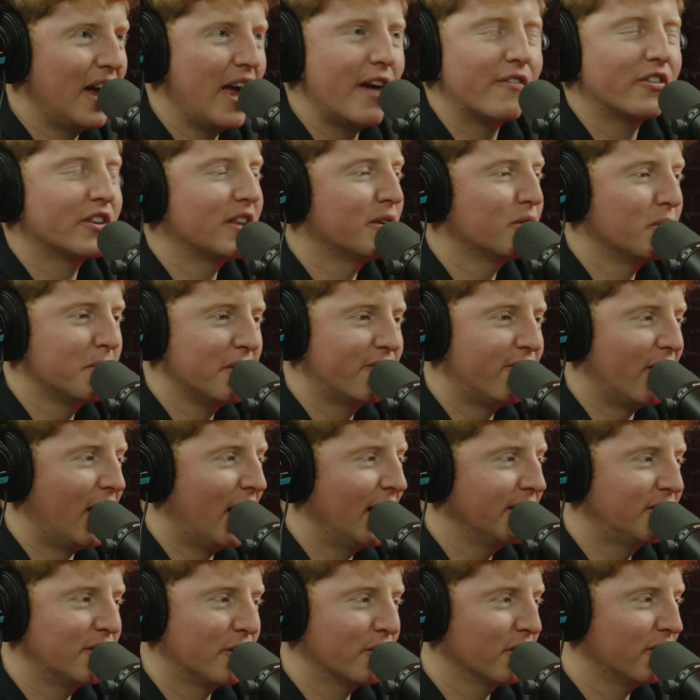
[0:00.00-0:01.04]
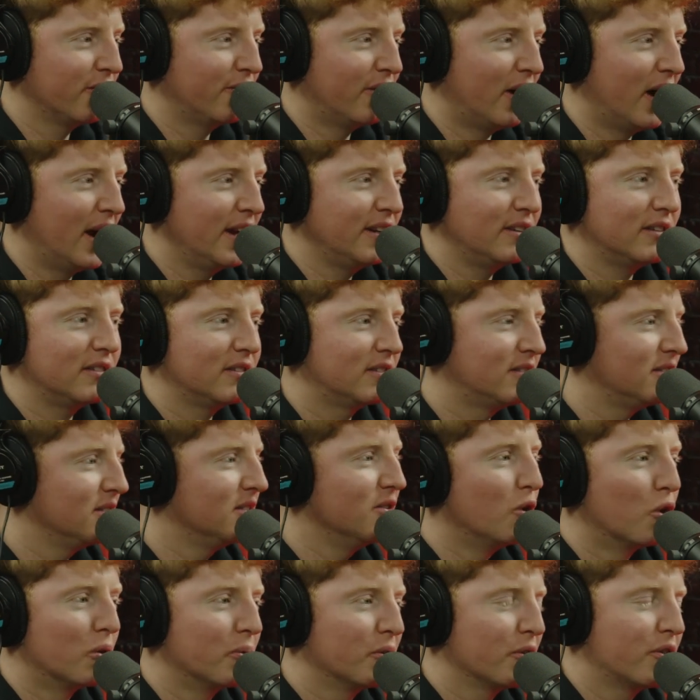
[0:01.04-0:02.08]
Everything will be fine, totally fine,
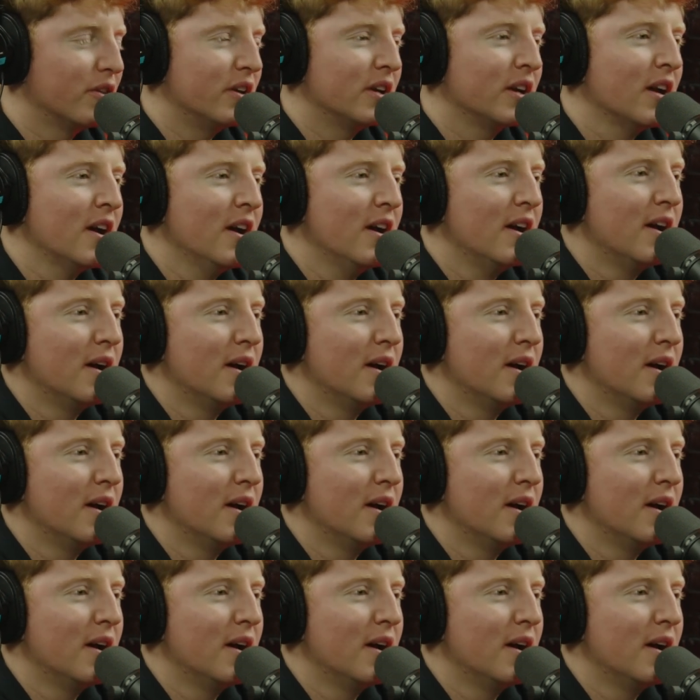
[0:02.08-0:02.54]
normal thing.